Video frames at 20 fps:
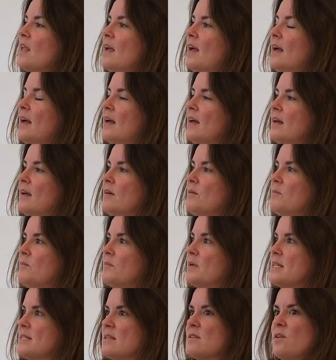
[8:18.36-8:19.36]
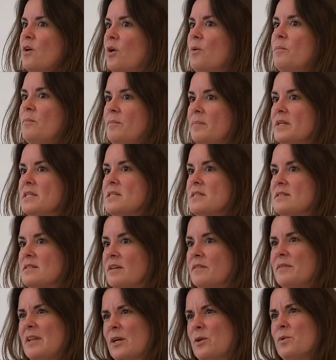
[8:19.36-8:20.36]
Because there's a whole bunch of
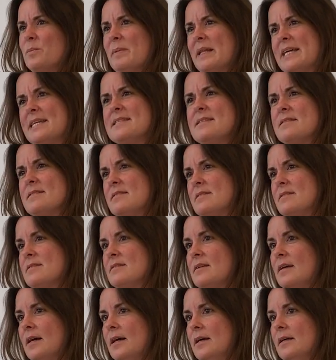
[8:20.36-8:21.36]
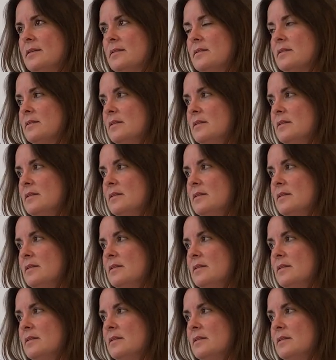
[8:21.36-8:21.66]
stuff, like good places to start.